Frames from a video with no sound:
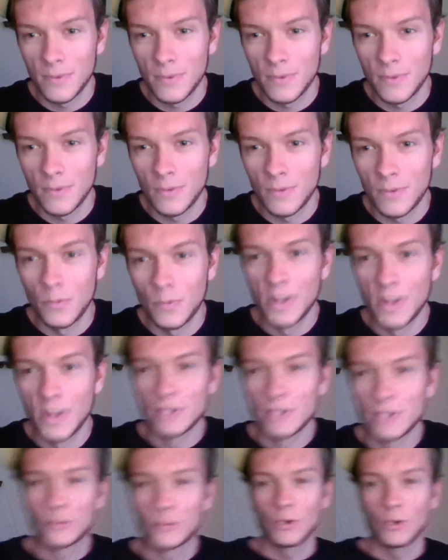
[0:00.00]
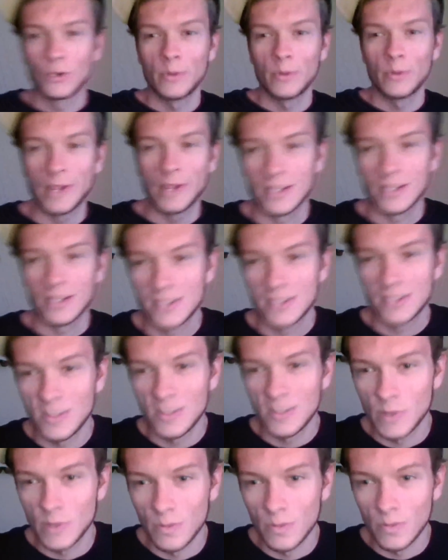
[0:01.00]
ways of showing my excitement,
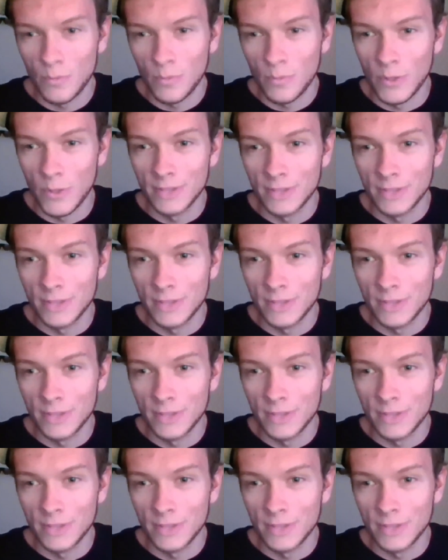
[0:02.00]
but